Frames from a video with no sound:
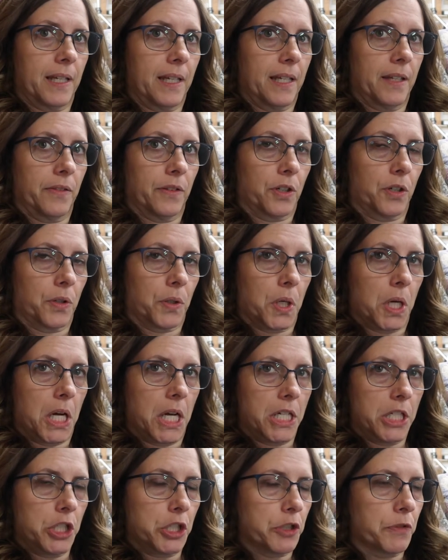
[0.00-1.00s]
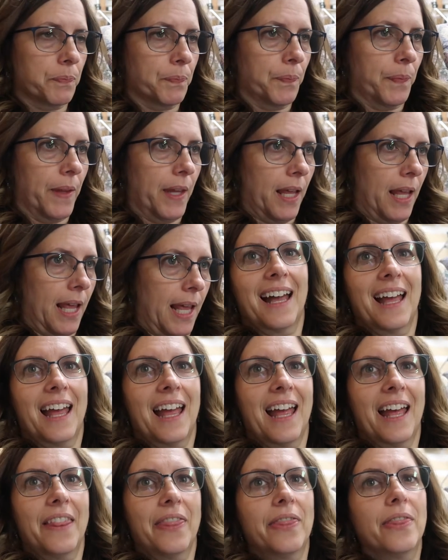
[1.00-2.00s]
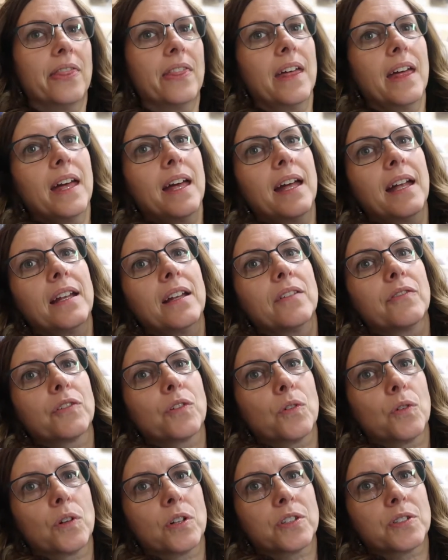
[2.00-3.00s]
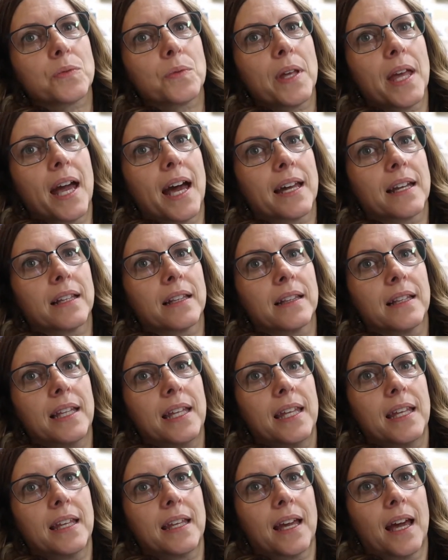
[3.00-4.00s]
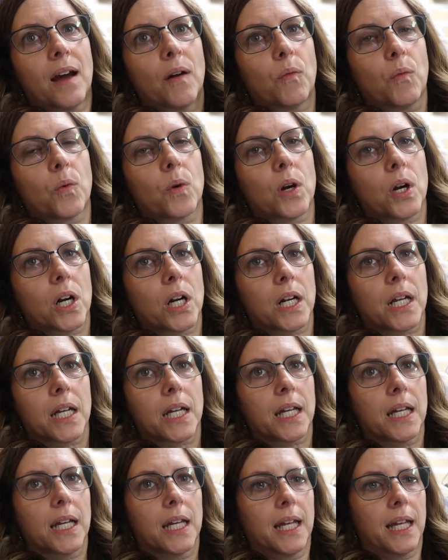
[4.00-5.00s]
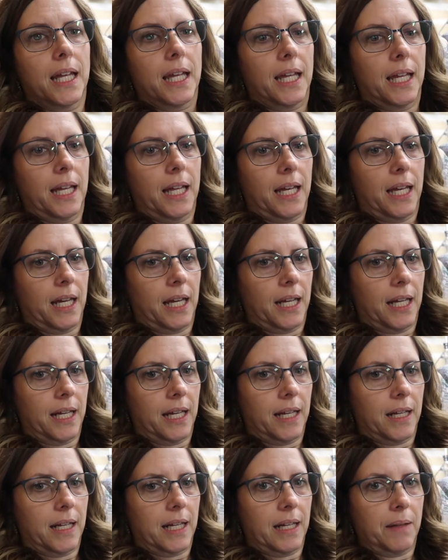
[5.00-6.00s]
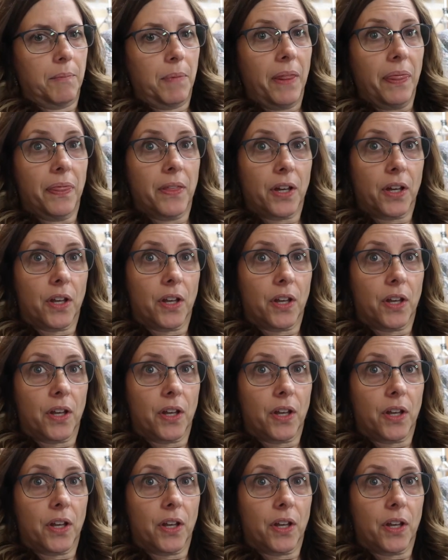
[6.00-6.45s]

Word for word: in the garage. And then of course we had a leak at work. Uh, a month